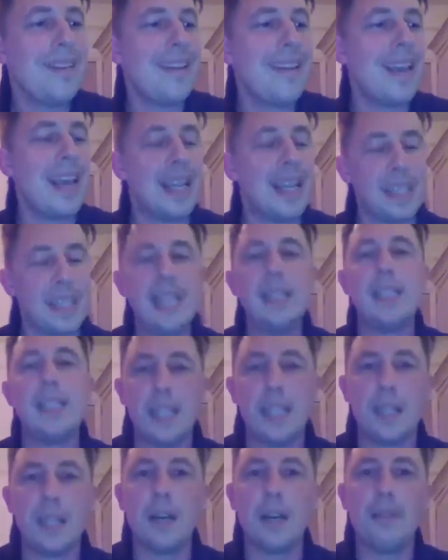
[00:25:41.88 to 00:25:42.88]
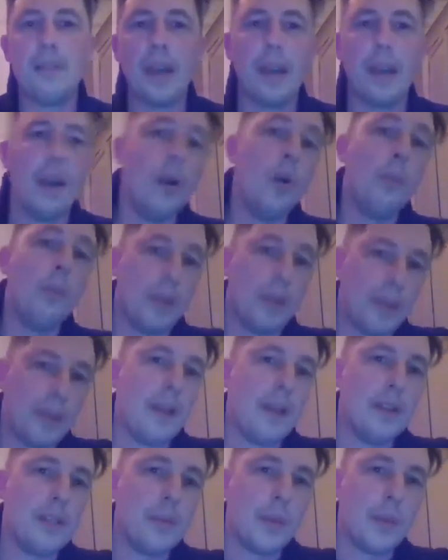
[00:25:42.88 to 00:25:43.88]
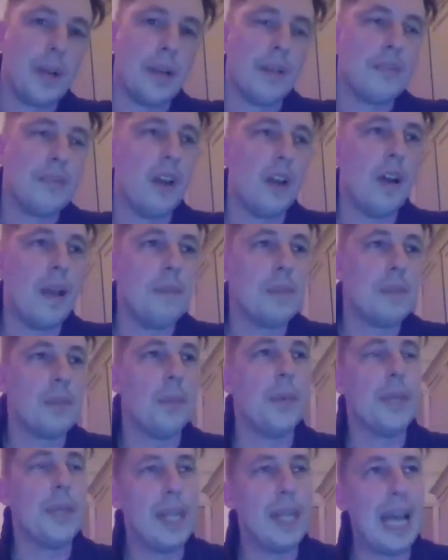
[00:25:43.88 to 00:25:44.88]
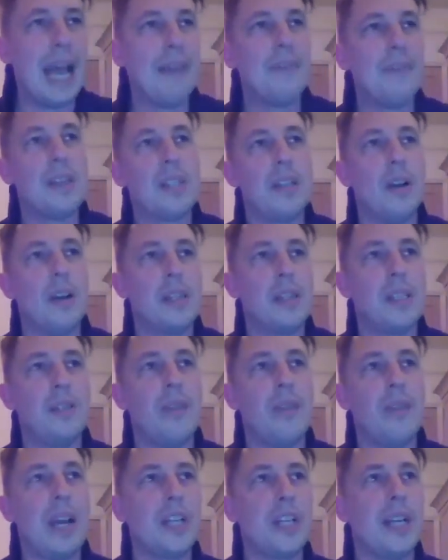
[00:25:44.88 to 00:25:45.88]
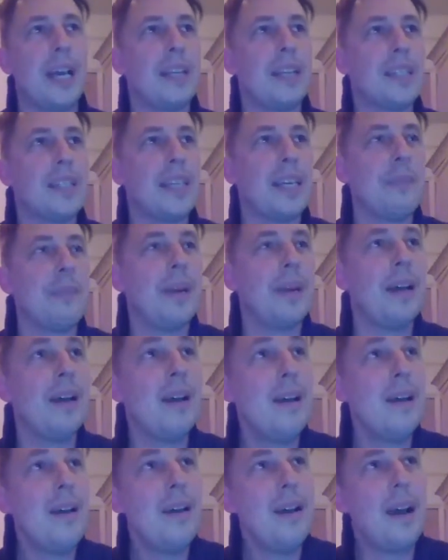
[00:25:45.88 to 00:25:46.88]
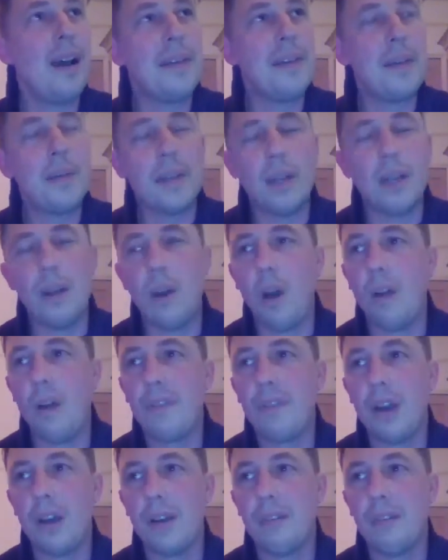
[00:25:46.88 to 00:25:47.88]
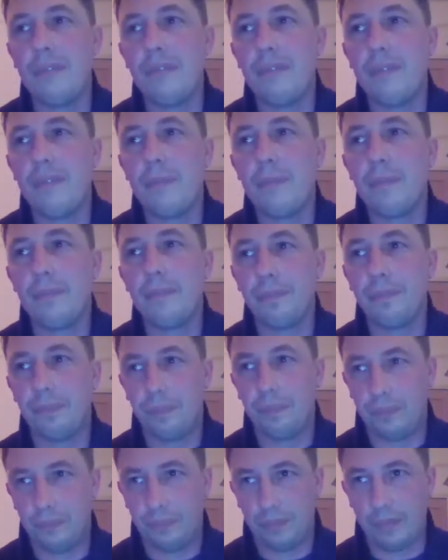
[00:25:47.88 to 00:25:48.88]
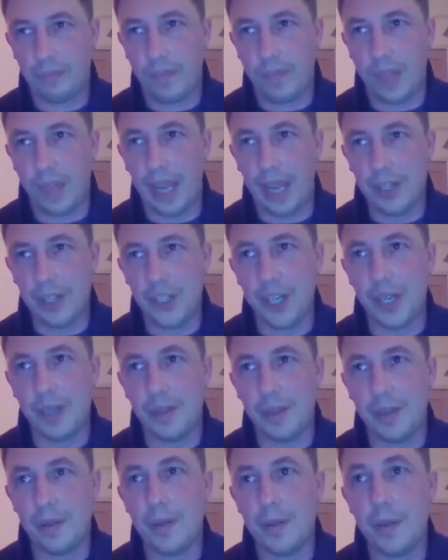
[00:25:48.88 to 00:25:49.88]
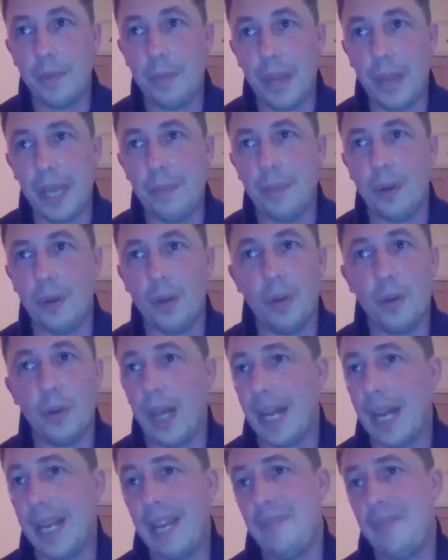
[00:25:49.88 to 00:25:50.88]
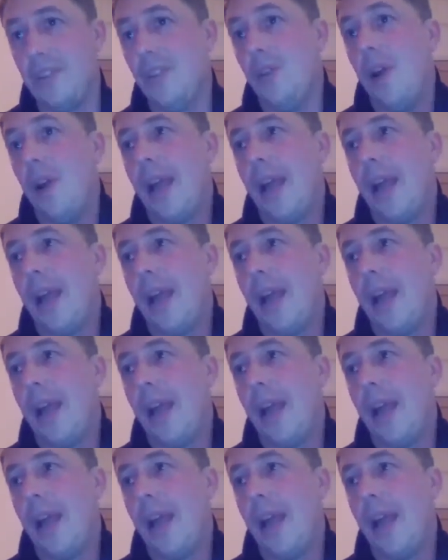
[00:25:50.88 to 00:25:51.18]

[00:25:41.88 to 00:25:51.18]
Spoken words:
it's easy to kind of think, but those were kind of times when we didn't have the science and rationality. But I think with a lot of kind of ancient people and even not